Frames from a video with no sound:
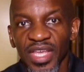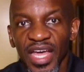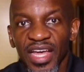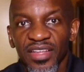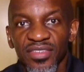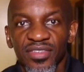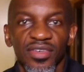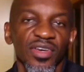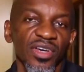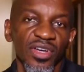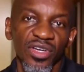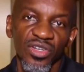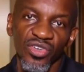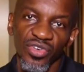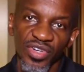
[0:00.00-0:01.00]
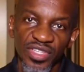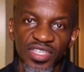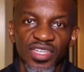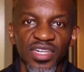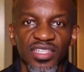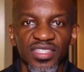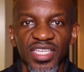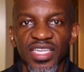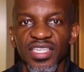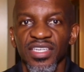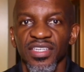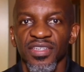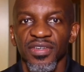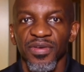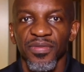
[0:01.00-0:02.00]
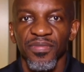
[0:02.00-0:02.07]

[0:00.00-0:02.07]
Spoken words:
and critical thinking.